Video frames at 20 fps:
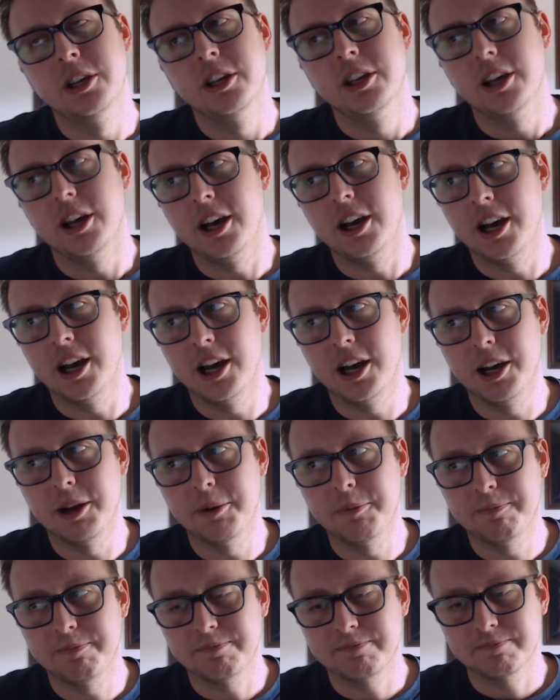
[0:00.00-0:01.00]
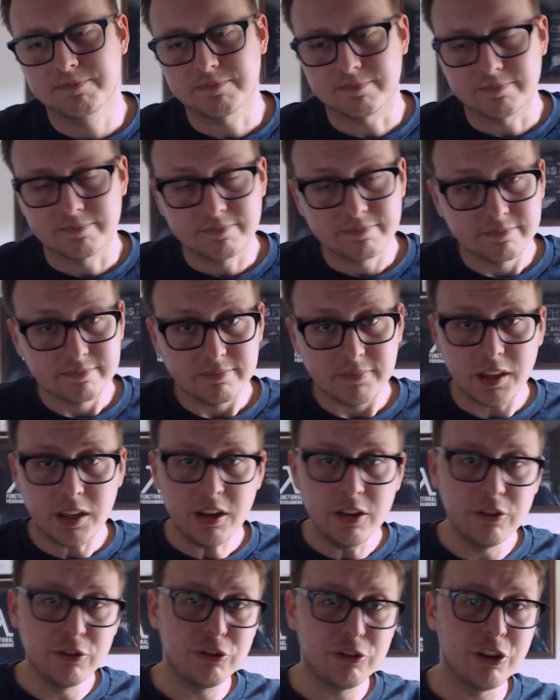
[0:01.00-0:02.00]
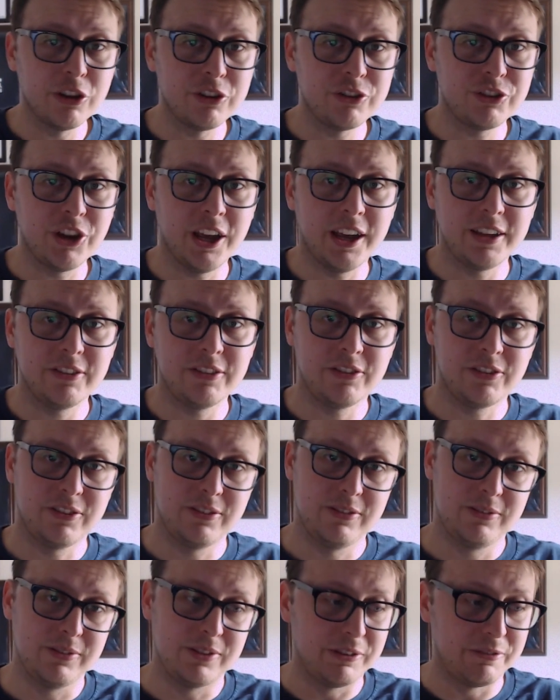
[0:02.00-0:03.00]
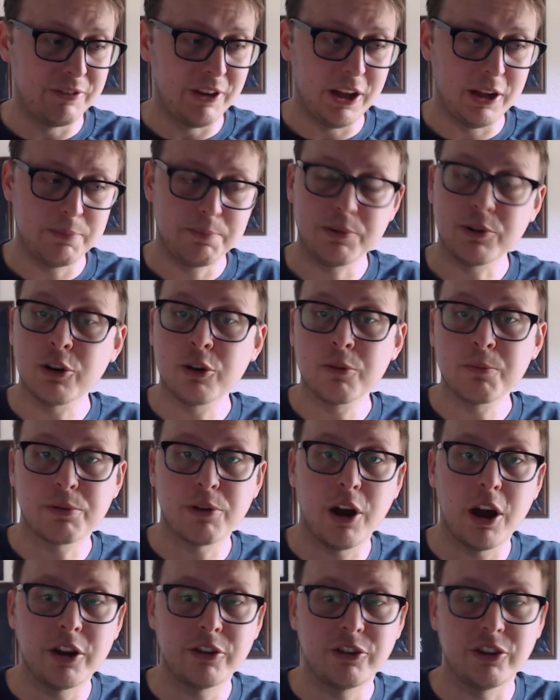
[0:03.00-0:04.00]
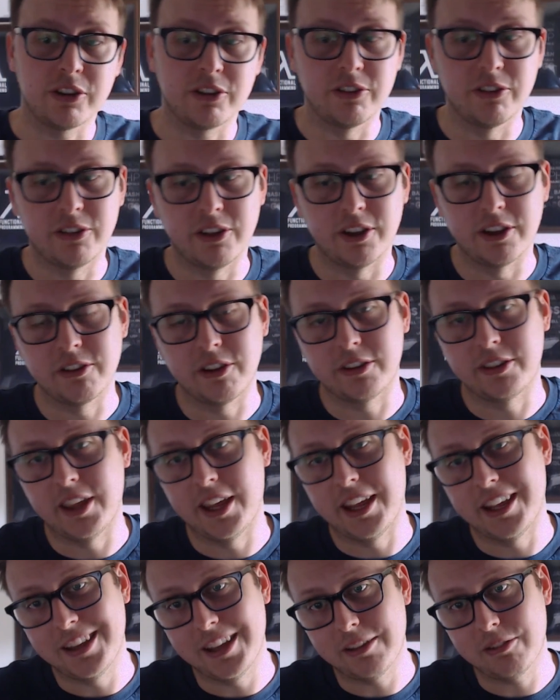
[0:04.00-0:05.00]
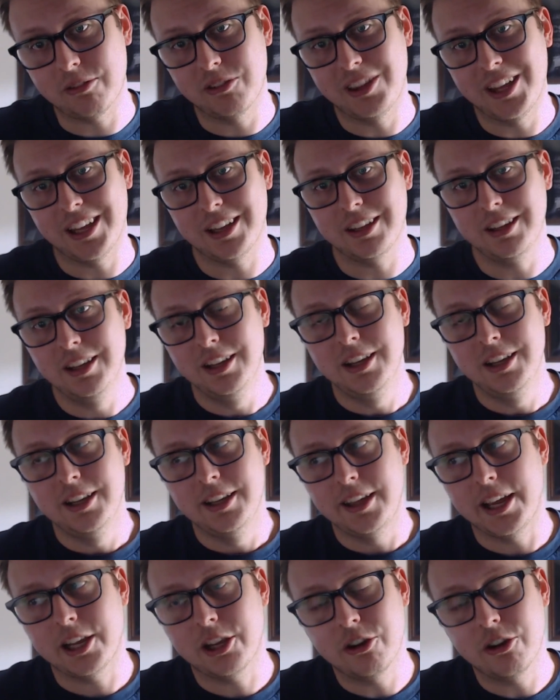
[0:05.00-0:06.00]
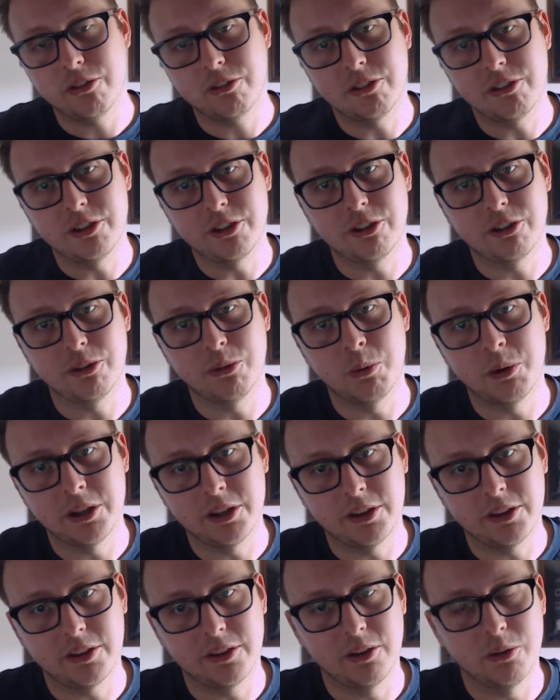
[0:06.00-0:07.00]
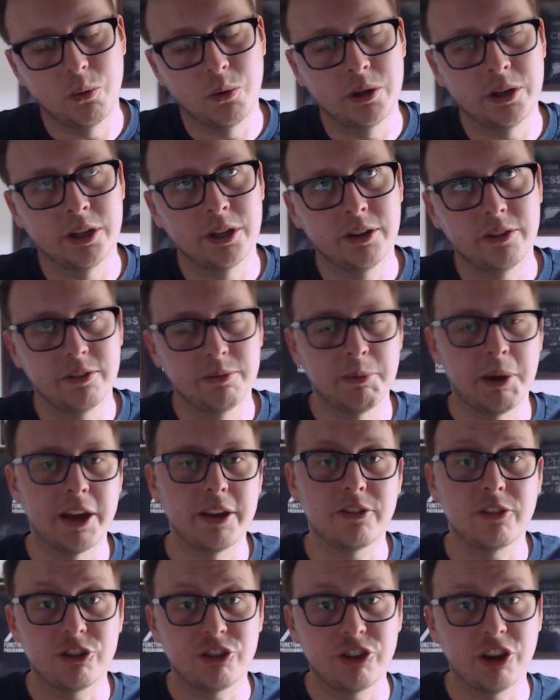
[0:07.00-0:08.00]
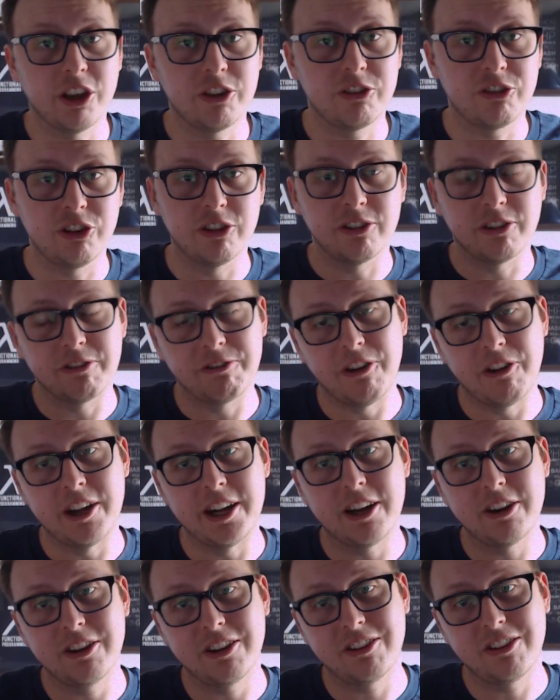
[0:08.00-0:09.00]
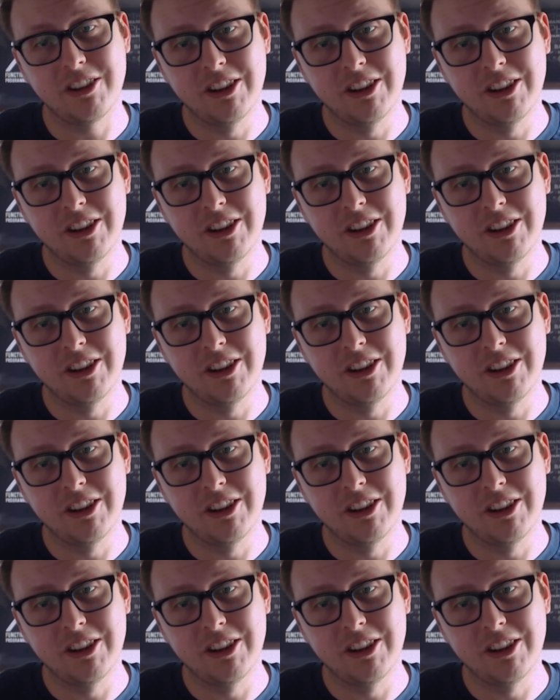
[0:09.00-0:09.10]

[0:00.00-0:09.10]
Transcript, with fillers: um, such as develop your own projects and things like that. And that's that that goes into one of the, one of my suggestions to find out is